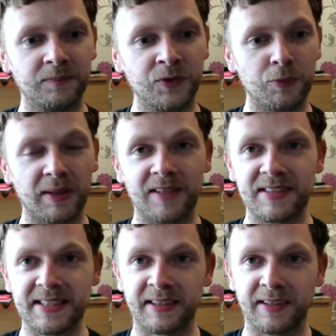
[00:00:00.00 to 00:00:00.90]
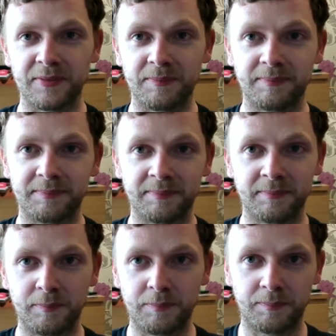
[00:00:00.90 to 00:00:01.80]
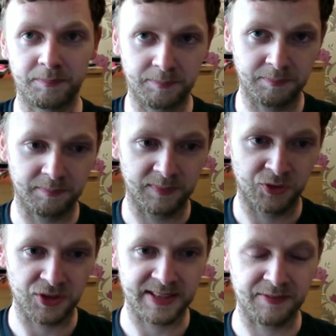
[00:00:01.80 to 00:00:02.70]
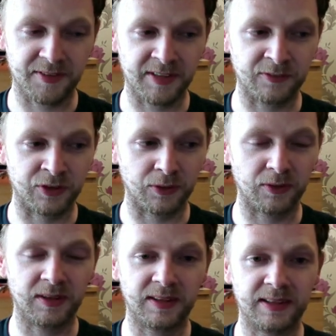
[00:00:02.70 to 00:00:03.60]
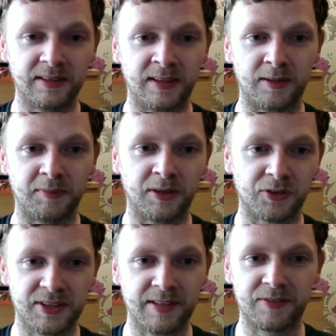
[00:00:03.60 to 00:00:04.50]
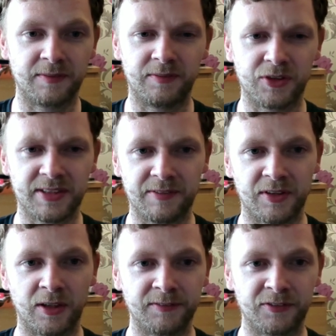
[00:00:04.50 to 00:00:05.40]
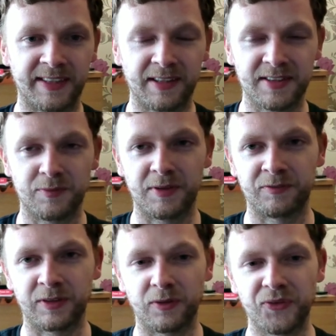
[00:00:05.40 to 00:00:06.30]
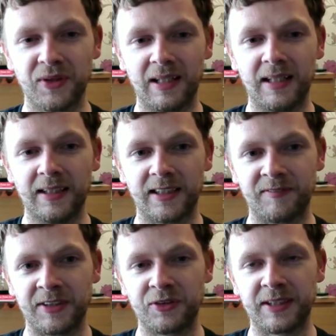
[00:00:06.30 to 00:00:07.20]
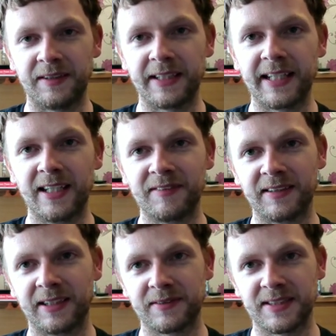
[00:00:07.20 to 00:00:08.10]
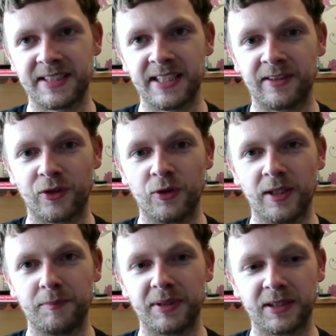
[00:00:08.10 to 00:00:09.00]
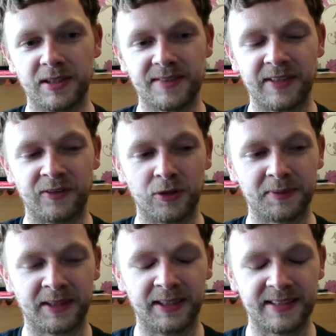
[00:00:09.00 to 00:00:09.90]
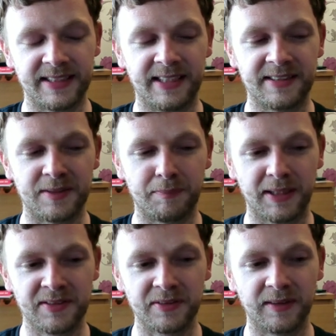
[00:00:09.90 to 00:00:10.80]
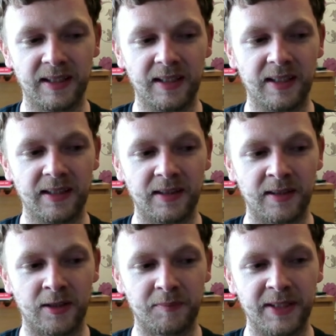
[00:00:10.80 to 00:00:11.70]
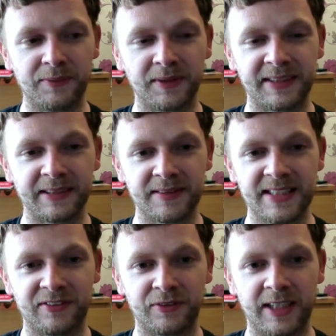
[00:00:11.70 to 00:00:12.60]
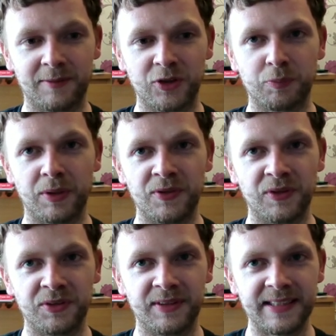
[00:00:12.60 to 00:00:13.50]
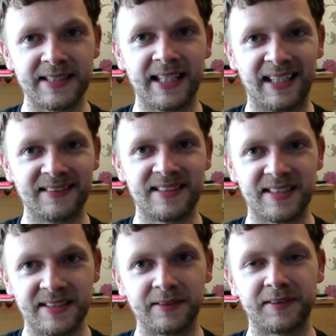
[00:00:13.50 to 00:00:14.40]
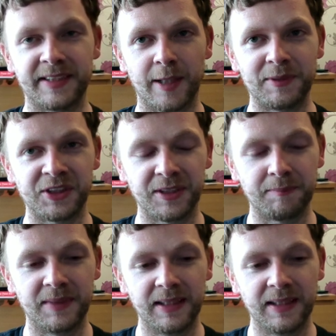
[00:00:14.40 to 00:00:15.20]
you play this card just after that roll, or just after all the dice have been rolled, and then you can negate that down to 0. Because that Noble Knight has entered battle, he will deal 0 damage, but your units can still damage him,